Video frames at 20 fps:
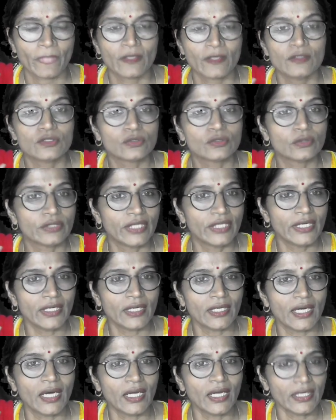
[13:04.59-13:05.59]
So they
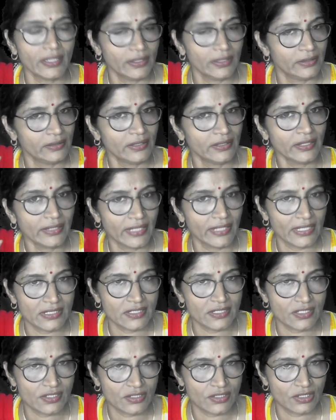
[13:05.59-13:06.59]
are in the
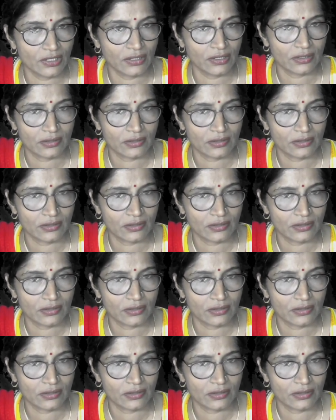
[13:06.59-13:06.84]
gaseous state.